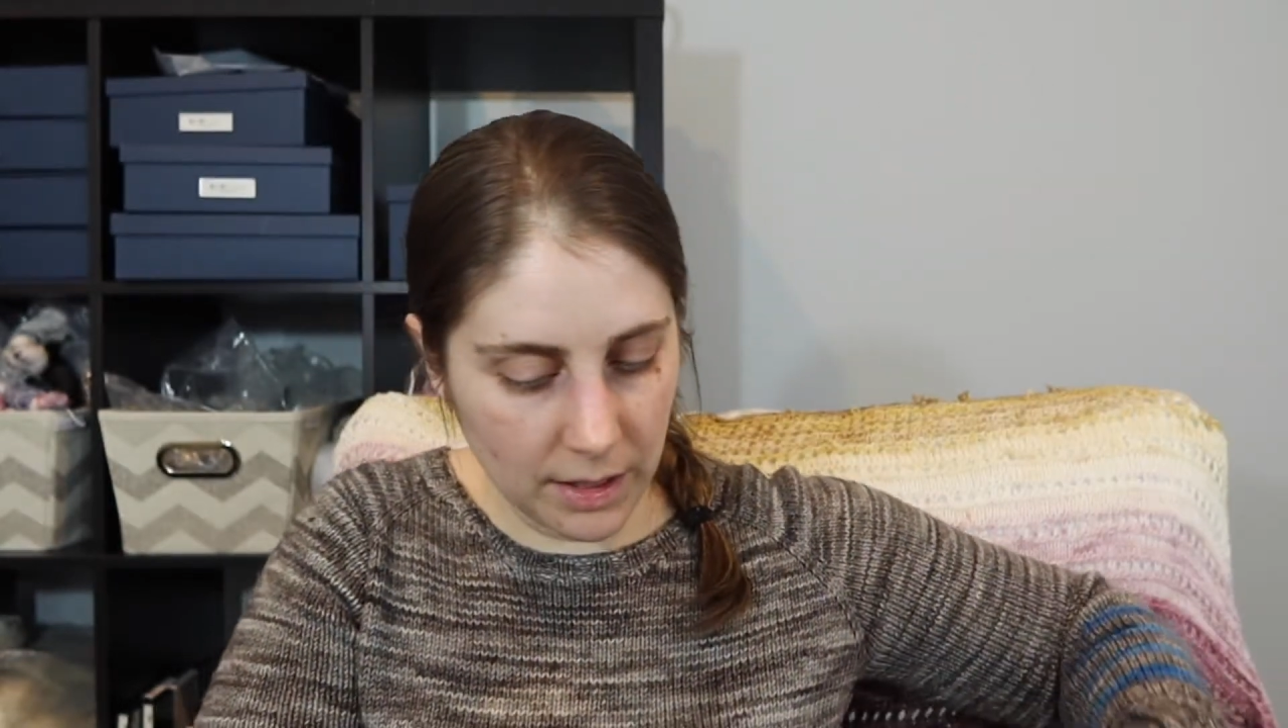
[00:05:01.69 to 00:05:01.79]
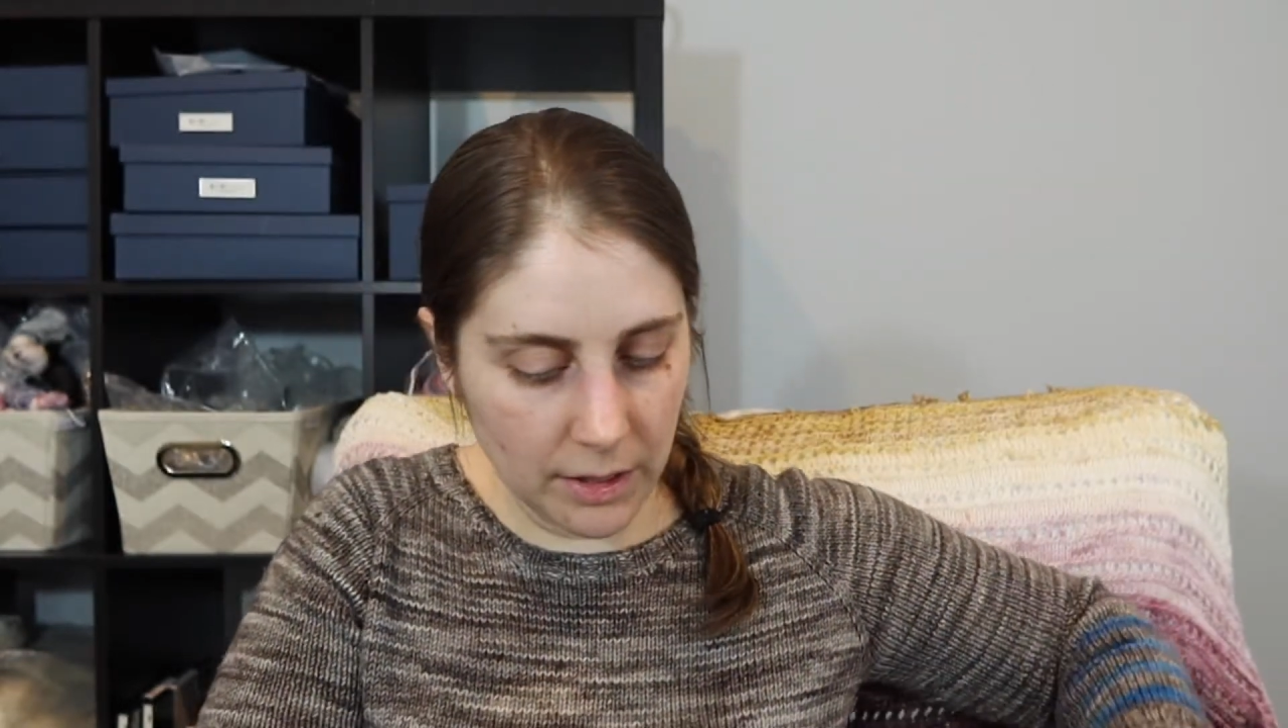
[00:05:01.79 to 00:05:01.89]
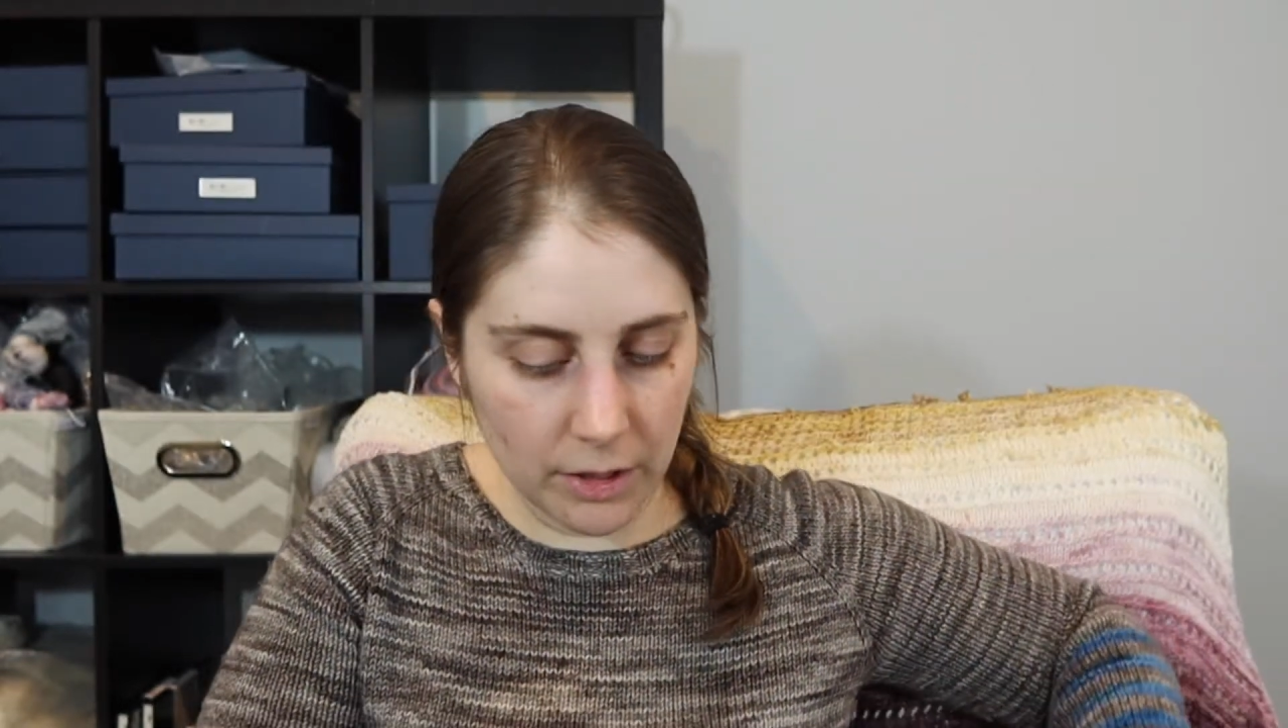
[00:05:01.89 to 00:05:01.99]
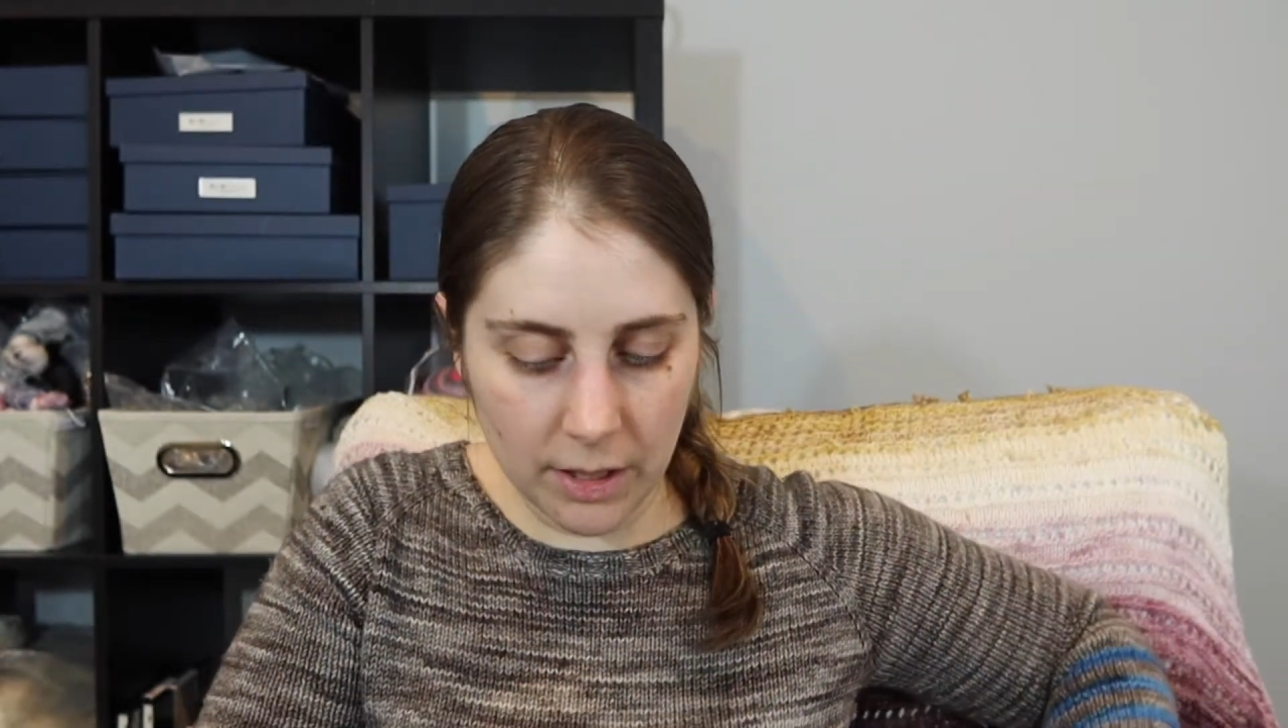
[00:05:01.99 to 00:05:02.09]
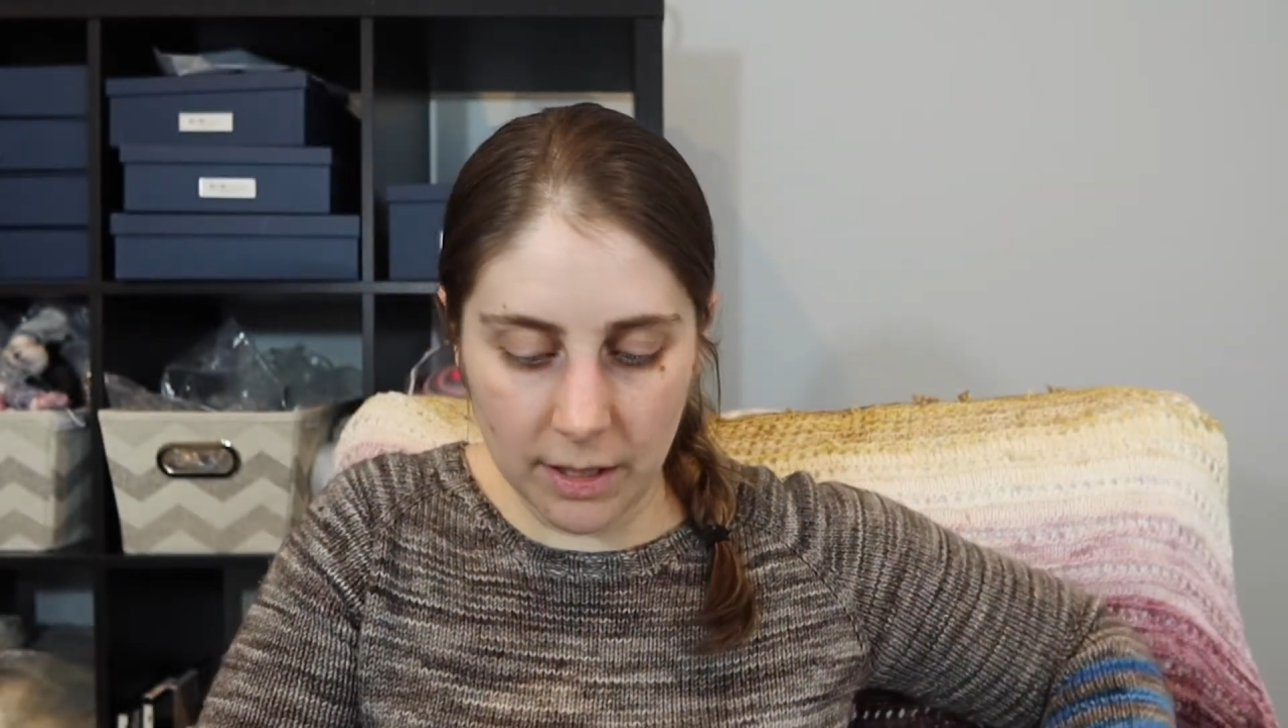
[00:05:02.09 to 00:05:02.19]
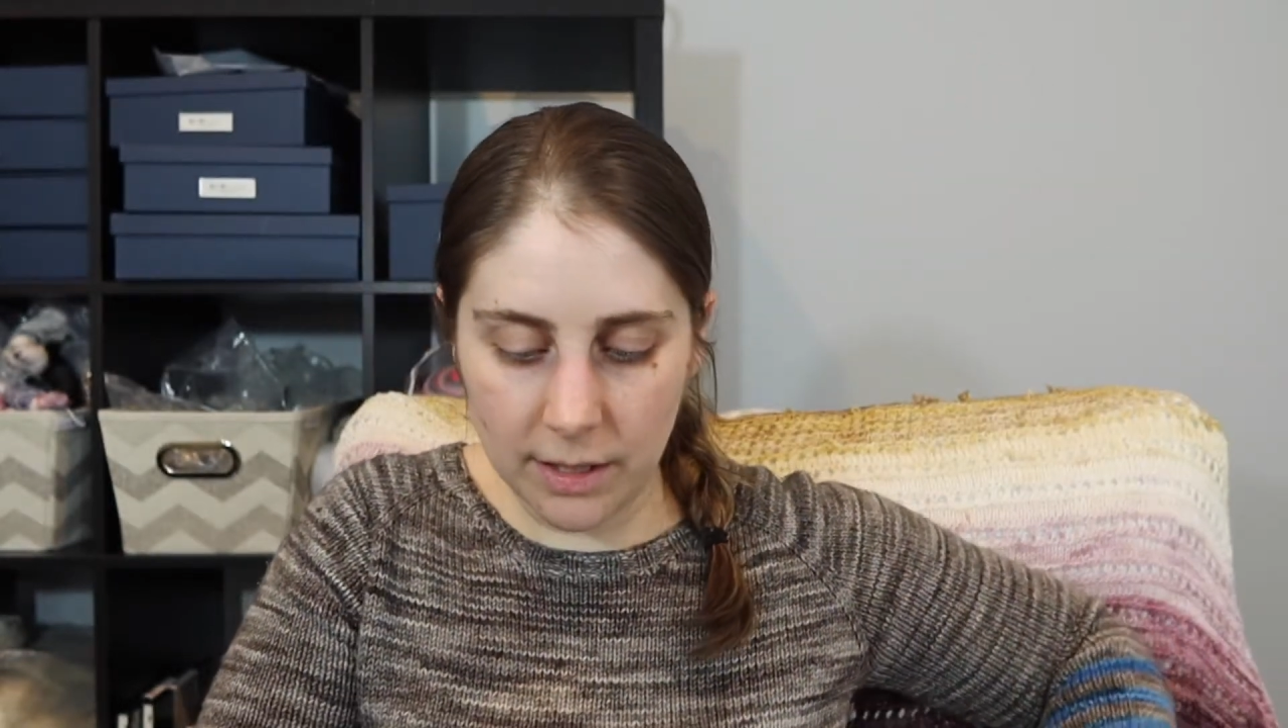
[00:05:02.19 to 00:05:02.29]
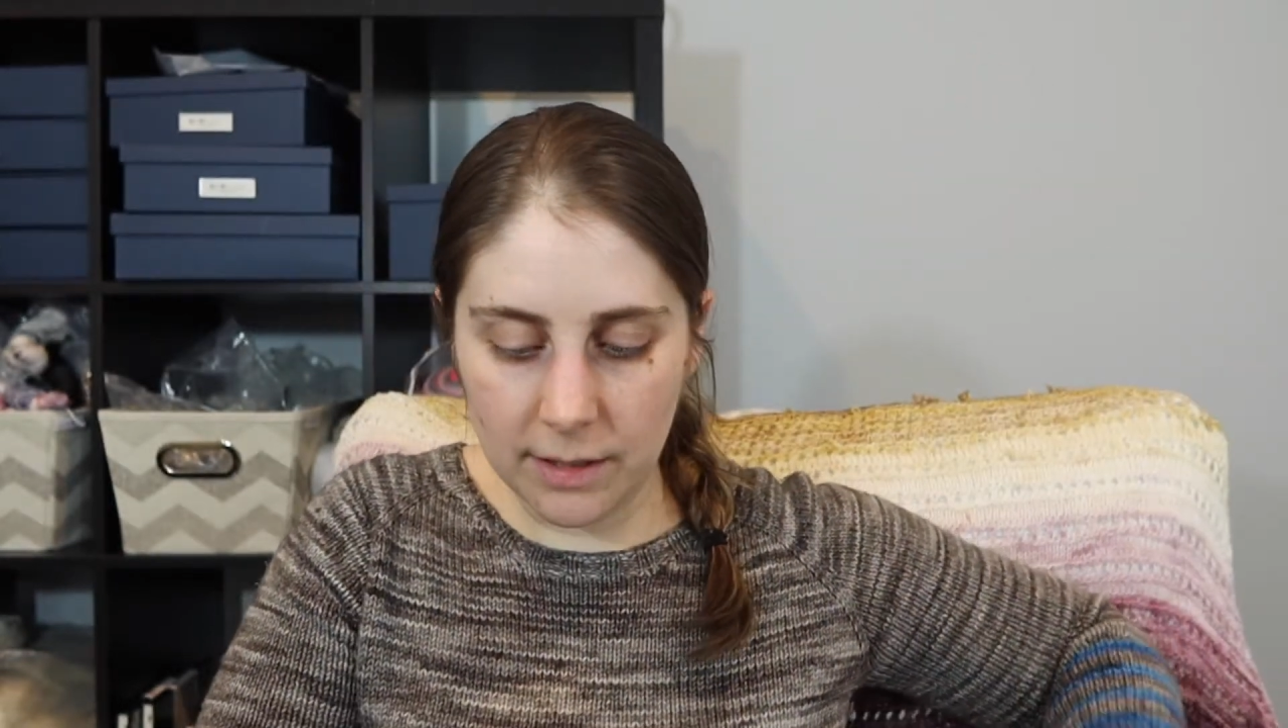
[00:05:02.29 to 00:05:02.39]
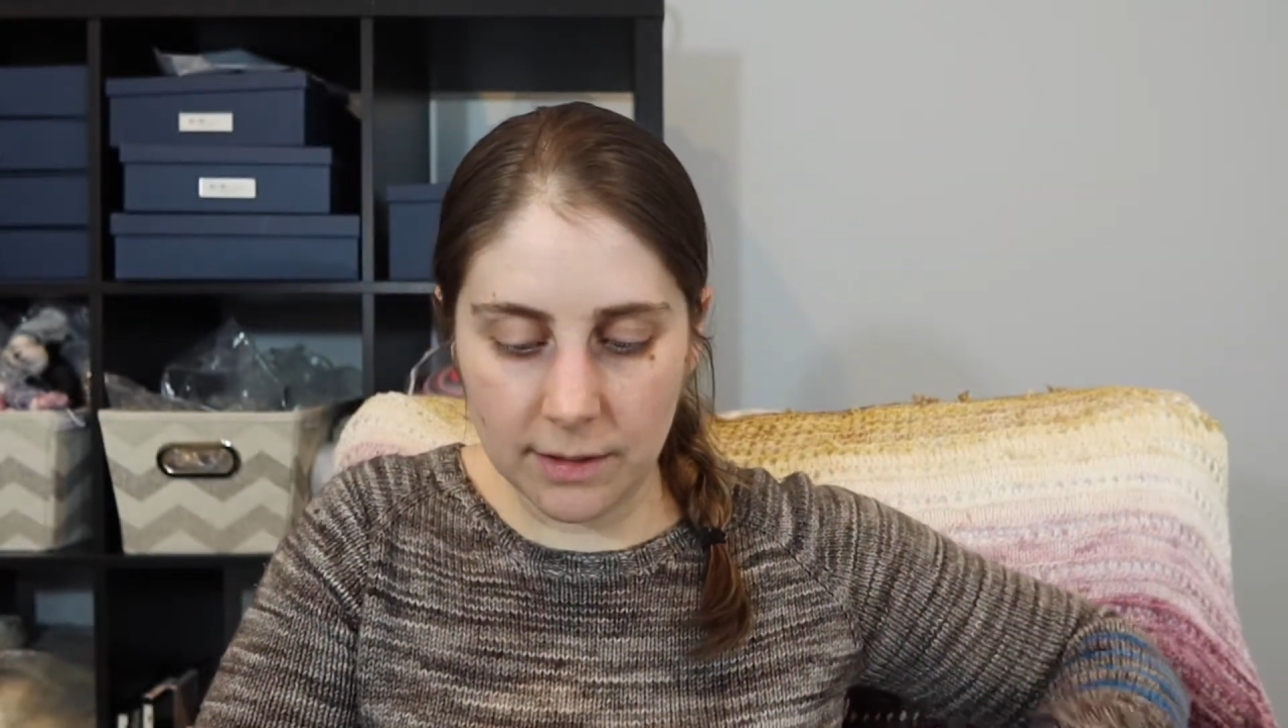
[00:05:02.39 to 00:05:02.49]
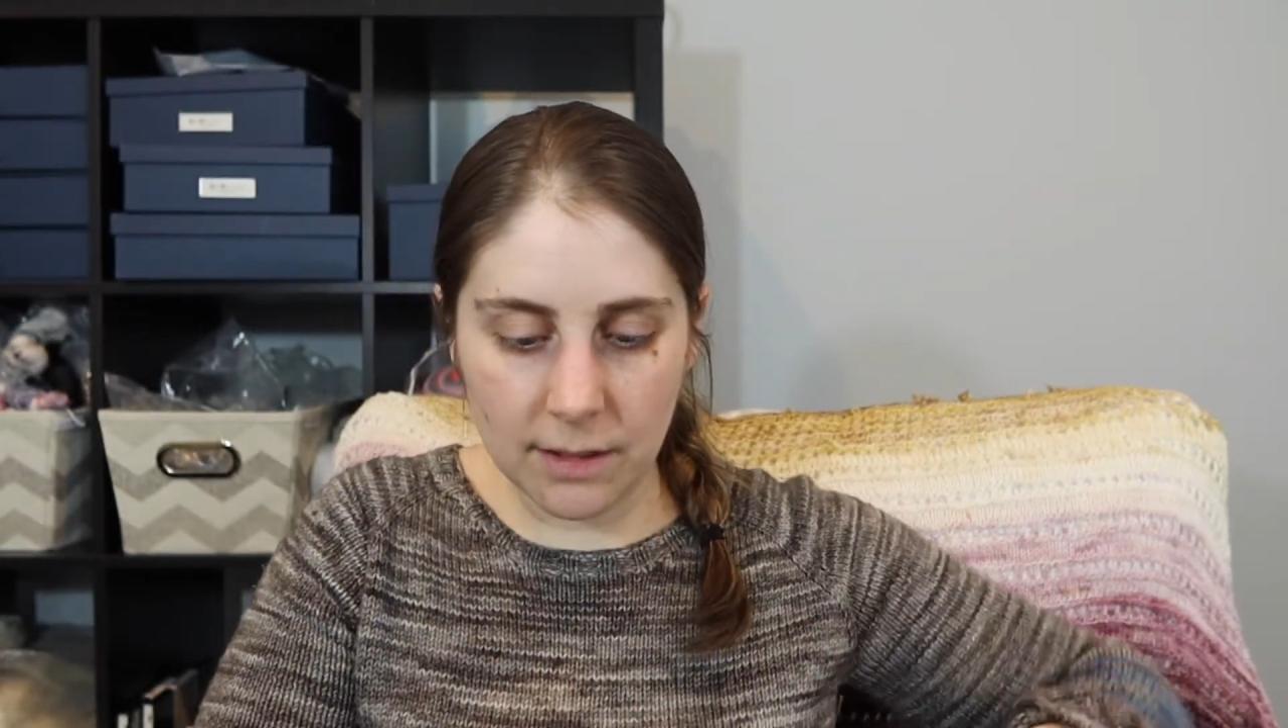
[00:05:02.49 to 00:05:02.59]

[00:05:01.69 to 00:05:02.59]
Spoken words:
here it is